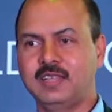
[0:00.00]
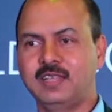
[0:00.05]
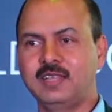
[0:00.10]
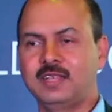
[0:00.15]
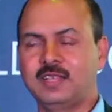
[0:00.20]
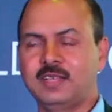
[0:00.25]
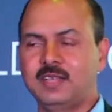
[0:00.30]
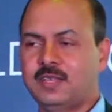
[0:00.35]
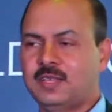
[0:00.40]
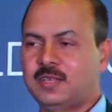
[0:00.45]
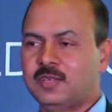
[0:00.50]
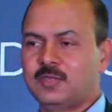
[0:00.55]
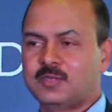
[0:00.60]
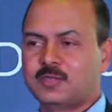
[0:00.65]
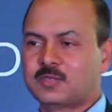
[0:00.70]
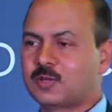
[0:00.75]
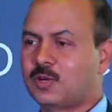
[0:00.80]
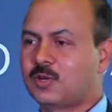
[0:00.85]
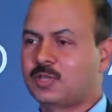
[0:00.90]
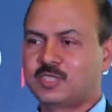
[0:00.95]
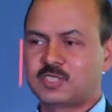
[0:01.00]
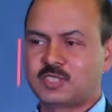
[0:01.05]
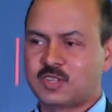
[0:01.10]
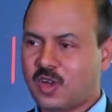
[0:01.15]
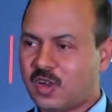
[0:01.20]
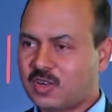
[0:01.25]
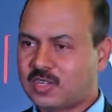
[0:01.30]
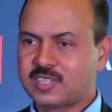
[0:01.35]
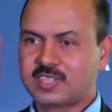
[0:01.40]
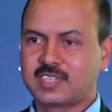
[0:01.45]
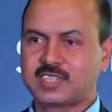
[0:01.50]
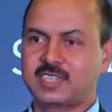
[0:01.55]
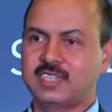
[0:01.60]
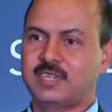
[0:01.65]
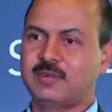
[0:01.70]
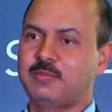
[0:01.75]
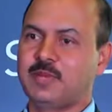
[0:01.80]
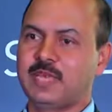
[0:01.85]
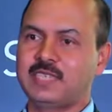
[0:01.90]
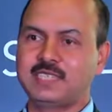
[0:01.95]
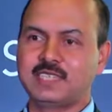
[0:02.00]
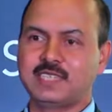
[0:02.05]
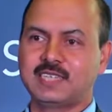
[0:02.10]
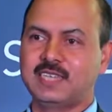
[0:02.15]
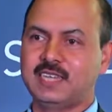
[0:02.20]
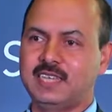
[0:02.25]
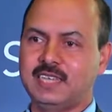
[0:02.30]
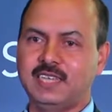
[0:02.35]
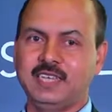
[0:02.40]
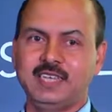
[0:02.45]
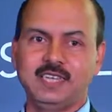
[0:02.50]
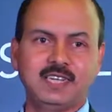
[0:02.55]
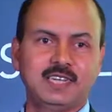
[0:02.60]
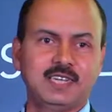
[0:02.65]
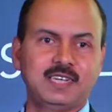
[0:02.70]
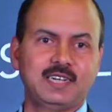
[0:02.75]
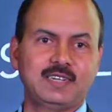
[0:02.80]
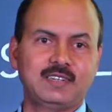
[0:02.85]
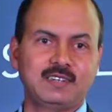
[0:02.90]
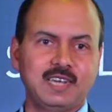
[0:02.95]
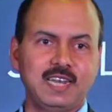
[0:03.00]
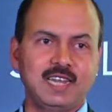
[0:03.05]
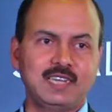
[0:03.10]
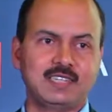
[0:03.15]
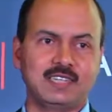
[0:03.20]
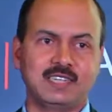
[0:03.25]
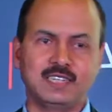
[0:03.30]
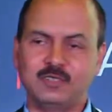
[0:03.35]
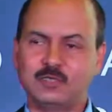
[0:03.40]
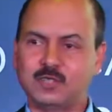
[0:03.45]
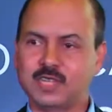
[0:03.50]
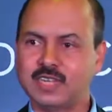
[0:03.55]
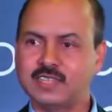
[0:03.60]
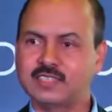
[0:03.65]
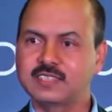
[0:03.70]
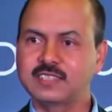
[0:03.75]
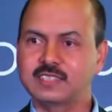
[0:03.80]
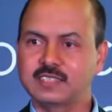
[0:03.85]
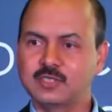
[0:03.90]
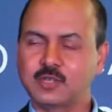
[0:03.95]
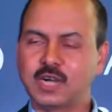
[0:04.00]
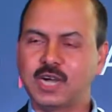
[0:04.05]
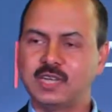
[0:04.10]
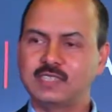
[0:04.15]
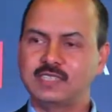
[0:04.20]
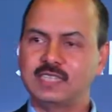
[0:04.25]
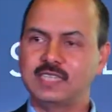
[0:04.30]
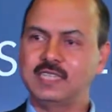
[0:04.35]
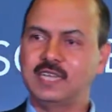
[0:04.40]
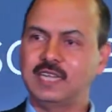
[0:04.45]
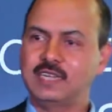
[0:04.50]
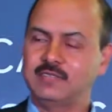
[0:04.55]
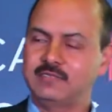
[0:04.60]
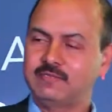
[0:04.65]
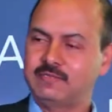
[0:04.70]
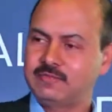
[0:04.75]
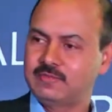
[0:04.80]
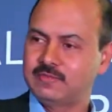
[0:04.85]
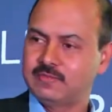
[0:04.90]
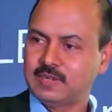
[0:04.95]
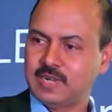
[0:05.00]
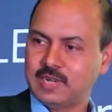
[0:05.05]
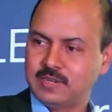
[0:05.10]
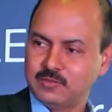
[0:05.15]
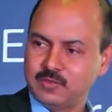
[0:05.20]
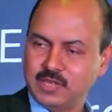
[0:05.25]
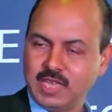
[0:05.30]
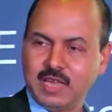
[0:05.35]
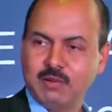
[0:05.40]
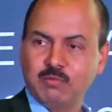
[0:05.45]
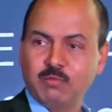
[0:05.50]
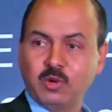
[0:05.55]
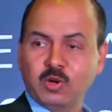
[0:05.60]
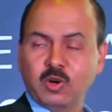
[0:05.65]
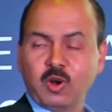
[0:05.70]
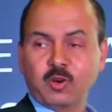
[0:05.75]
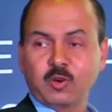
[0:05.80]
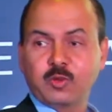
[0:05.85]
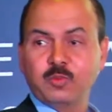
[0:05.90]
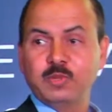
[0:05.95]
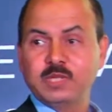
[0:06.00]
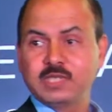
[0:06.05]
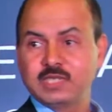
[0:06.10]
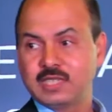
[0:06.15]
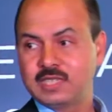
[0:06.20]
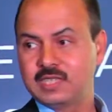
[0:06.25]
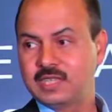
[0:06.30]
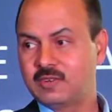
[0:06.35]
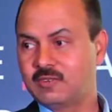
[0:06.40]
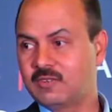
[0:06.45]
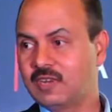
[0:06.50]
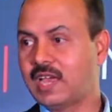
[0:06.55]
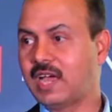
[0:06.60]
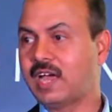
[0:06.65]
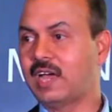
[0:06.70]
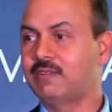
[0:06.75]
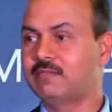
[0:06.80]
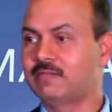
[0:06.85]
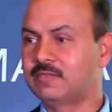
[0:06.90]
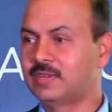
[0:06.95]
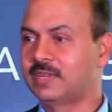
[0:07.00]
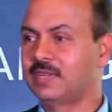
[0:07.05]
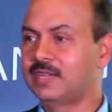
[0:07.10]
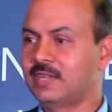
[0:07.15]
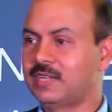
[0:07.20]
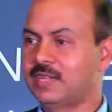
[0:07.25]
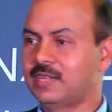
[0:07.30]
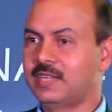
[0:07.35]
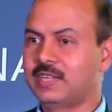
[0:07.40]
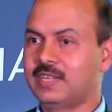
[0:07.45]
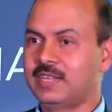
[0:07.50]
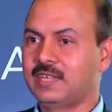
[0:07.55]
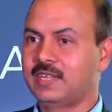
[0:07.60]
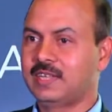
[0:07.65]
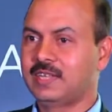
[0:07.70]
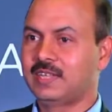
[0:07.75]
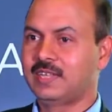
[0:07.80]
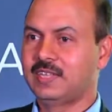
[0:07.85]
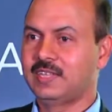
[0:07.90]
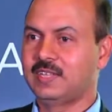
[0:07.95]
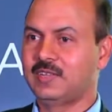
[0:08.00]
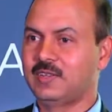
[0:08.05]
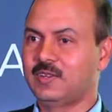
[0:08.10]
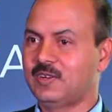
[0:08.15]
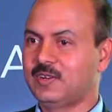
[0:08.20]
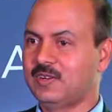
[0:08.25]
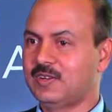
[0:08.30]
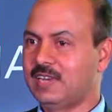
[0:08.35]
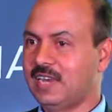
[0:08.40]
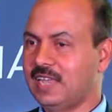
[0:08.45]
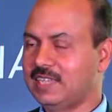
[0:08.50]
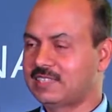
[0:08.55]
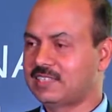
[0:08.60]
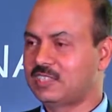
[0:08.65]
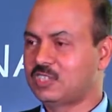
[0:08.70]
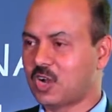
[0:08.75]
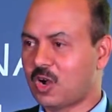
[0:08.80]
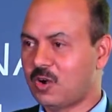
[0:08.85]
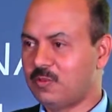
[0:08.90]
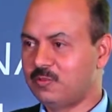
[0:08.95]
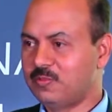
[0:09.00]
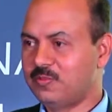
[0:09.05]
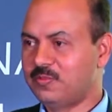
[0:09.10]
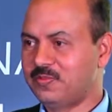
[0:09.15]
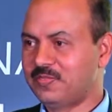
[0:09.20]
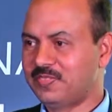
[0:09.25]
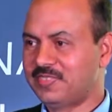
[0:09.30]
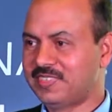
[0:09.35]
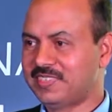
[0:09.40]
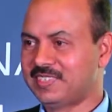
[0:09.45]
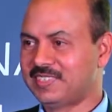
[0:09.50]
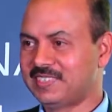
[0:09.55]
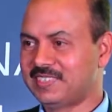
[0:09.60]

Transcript: Nil. So it's not uh, basically uh, related. You can't, you can't say that if we have more automation, then we'll have, you know, less job.